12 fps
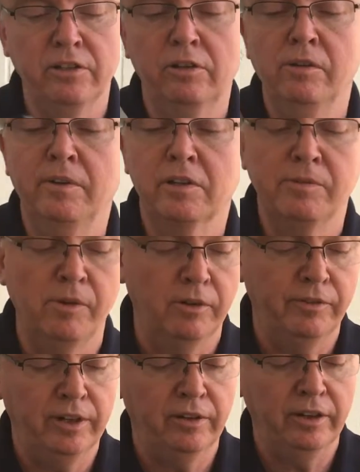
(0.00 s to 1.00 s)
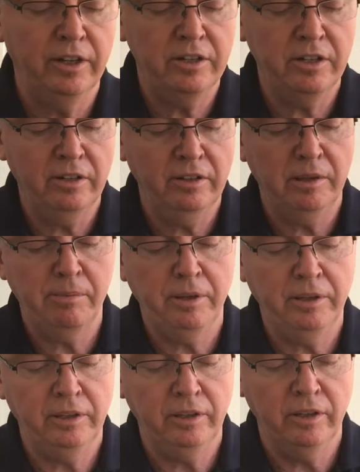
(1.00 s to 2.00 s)
There could be a small variation in it
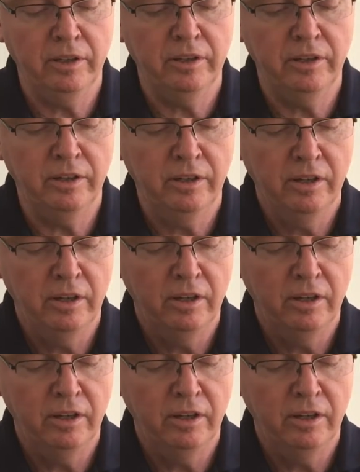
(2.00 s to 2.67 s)
depending on